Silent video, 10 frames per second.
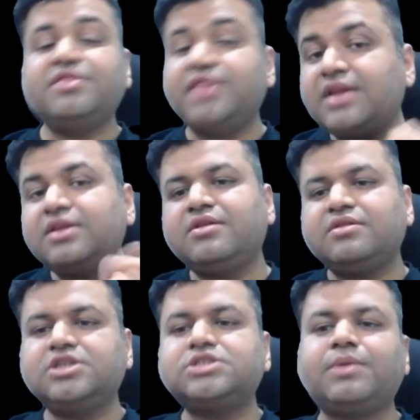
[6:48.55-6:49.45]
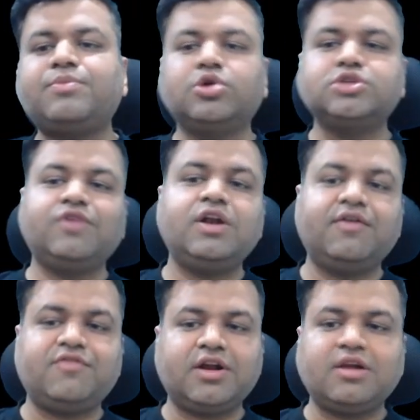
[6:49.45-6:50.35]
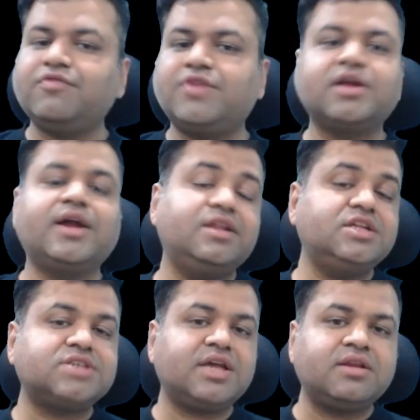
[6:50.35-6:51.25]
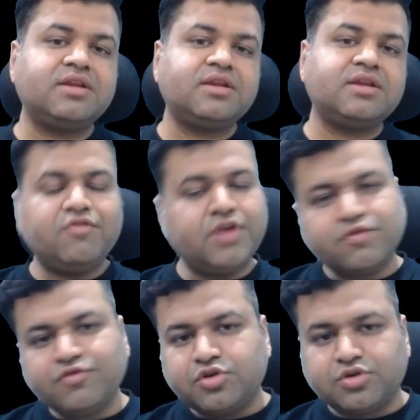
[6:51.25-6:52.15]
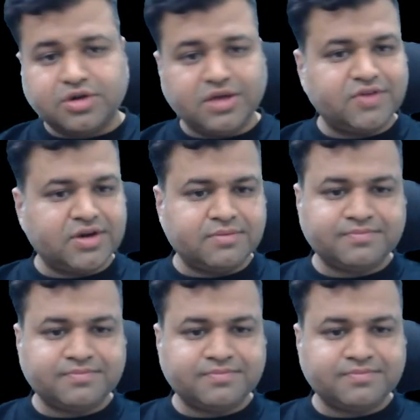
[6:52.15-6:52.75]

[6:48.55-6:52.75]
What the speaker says: Then this approach will definitely work, and this can work for even